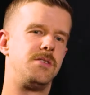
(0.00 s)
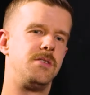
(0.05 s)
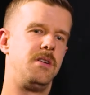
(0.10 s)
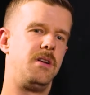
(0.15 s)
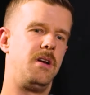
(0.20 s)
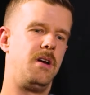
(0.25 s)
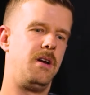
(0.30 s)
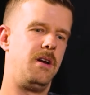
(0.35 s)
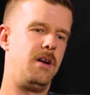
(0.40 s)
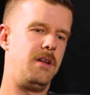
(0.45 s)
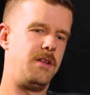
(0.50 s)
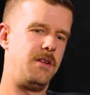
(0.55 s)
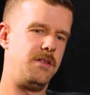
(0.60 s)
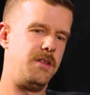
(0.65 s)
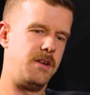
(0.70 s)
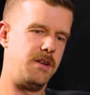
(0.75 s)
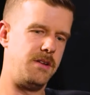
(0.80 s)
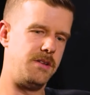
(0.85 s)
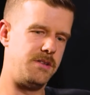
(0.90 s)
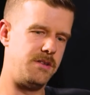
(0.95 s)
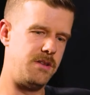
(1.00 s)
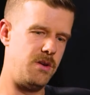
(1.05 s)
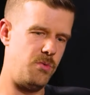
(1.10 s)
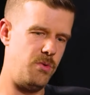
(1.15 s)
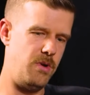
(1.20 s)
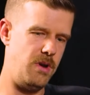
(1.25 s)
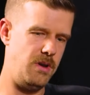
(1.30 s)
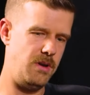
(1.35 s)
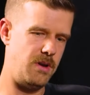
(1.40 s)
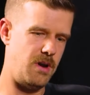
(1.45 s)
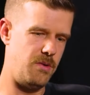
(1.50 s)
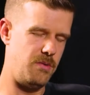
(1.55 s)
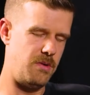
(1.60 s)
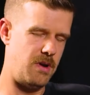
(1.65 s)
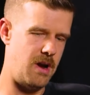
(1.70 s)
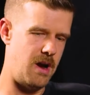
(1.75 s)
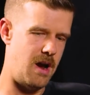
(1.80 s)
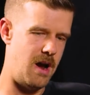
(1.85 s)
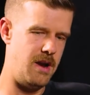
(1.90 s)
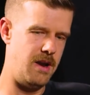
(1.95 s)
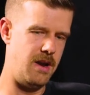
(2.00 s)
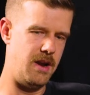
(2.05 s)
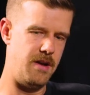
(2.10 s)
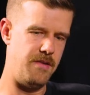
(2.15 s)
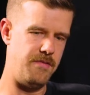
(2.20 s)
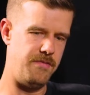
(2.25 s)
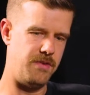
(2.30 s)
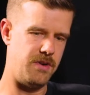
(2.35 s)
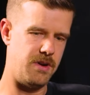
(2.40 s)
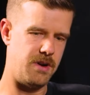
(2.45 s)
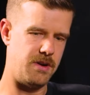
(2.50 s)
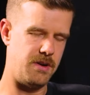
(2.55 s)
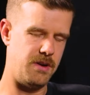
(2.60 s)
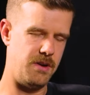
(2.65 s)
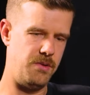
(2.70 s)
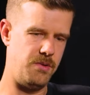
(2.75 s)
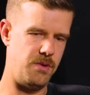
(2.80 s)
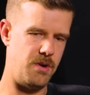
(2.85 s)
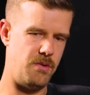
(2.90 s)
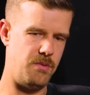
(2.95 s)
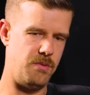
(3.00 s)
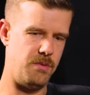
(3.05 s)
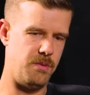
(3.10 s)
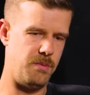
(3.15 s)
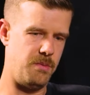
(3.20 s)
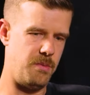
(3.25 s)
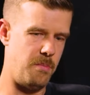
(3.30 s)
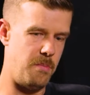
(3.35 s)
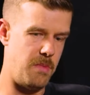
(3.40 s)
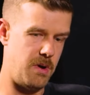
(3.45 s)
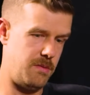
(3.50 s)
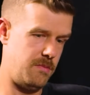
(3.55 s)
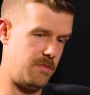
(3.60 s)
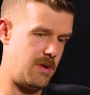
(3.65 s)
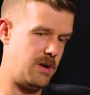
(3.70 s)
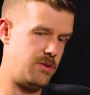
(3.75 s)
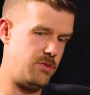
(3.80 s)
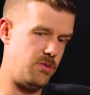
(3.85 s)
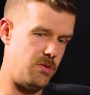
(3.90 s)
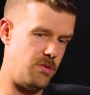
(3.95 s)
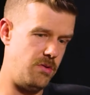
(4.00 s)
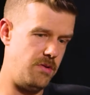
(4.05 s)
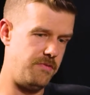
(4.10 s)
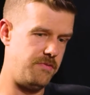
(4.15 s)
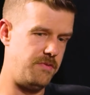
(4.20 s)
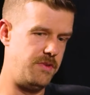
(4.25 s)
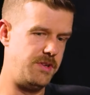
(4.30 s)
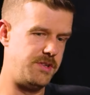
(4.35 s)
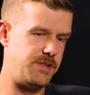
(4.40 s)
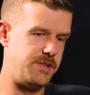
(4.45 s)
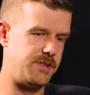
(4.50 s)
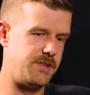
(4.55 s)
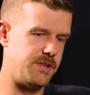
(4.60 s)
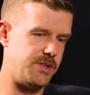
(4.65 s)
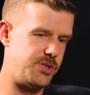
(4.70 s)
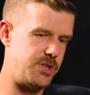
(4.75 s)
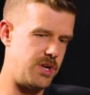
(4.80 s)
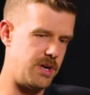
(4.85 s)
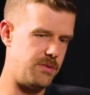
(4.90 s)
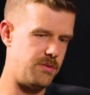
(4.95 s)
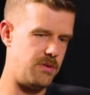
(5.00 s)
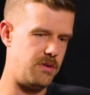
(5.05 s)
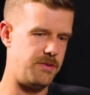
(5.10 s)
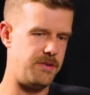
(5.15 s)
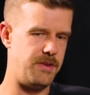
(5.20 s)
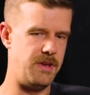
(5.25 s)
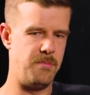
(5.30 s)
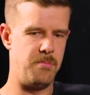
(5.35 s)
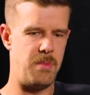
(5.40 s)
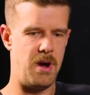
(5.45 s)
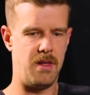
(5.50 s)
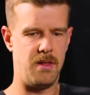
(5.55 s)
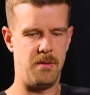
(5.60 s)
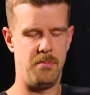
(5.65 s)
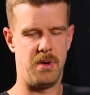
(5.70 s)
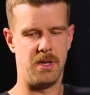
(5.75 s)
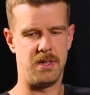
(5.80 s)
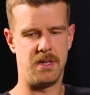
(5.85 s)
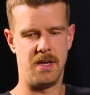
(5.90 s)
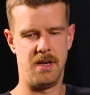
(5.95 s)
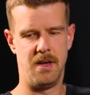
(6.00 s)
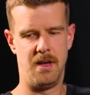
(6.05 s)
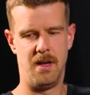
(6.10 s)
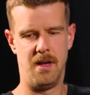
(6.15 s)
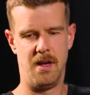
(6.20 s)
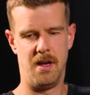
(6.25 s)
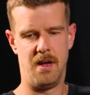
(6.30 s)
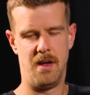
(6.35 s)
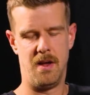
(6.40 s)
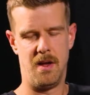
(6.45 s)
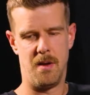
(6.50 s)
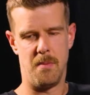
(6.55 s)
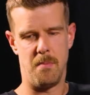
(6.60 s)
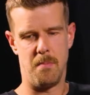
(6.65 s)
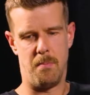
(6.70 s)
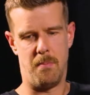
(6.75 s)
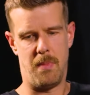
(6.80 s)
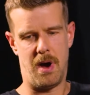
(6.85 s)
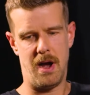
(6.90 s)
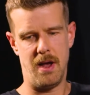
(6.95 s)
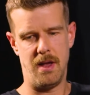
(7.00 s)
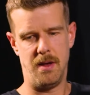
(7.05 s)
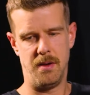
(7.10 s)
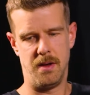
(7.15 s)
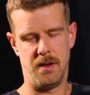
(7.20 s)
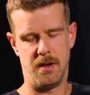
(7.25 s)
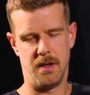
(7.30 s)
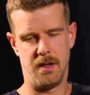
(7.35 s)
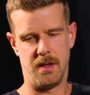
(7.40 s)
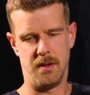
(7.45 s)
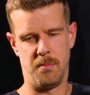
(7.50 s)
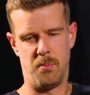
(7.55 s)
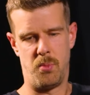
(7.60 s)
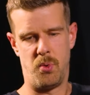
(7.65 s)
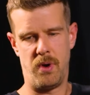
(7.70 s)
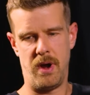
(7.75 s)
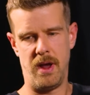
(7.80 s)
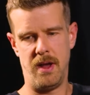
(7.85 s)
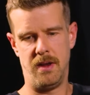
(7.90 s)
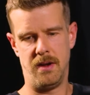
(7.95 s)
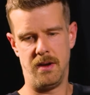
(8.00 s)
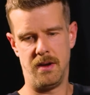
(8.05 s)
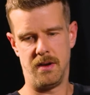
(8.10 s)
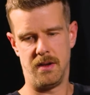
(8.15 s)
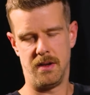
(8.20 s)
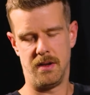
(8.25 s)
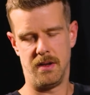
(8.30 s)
another thing. It's the way how I never, I don't know if this is a general thing, but my brain